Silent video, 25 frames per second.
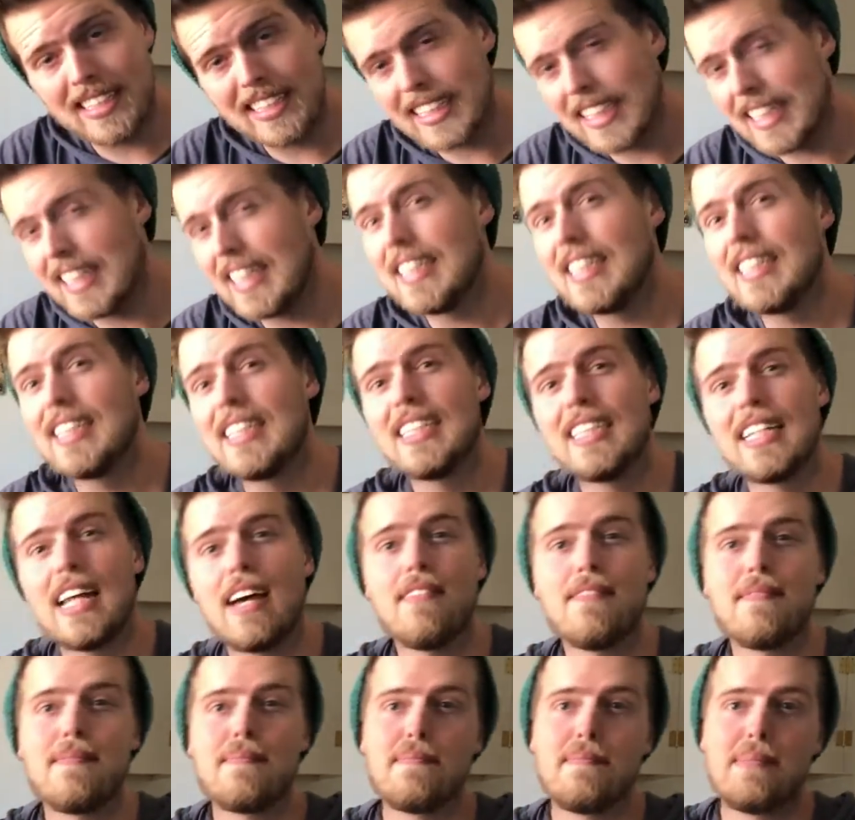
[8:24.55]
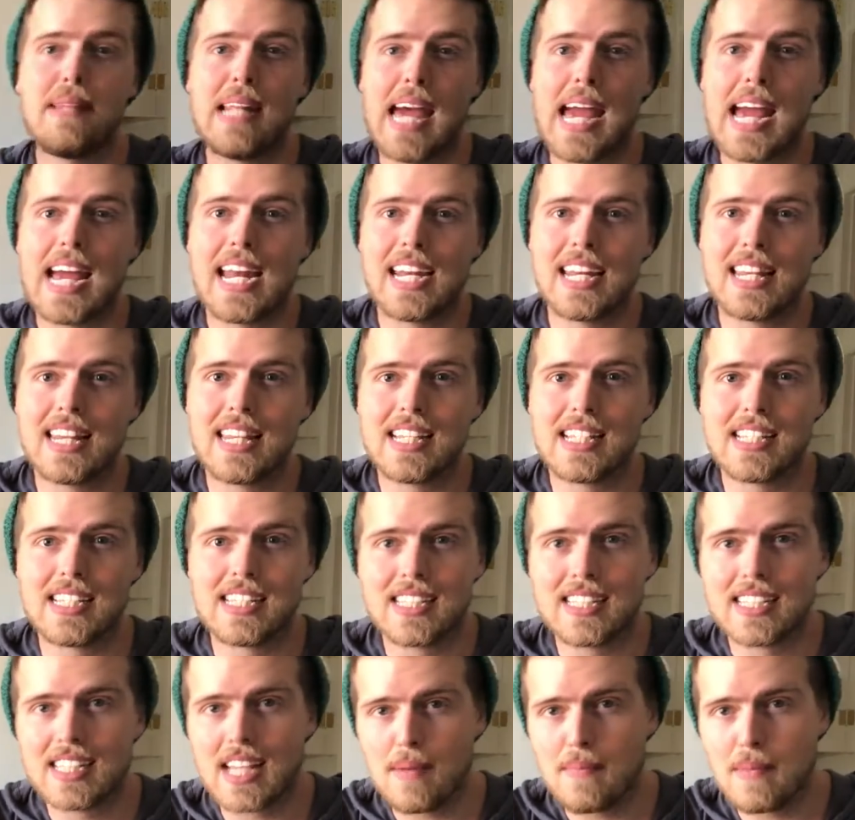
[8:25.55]
team stuff planned
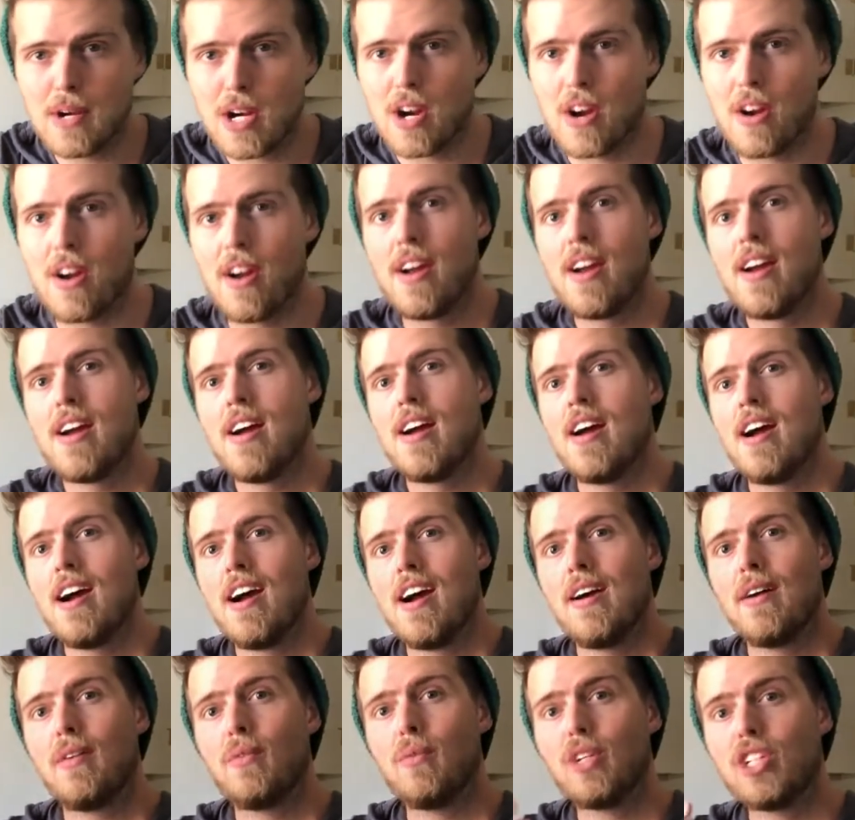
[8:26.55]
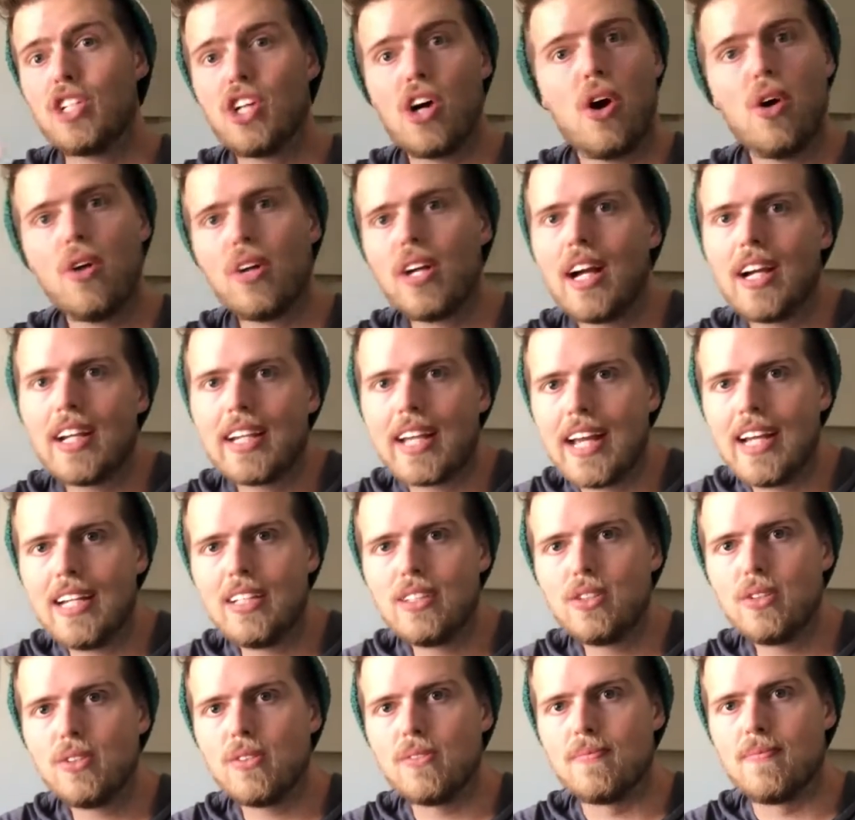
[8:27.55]
this summer, which all got
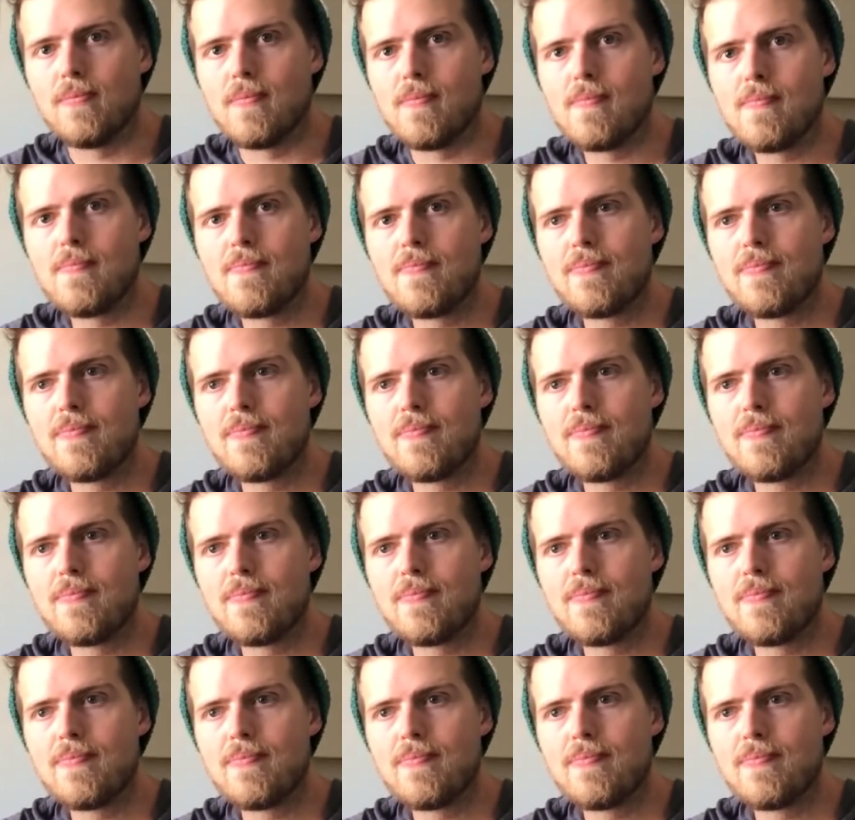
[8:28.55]
canceled.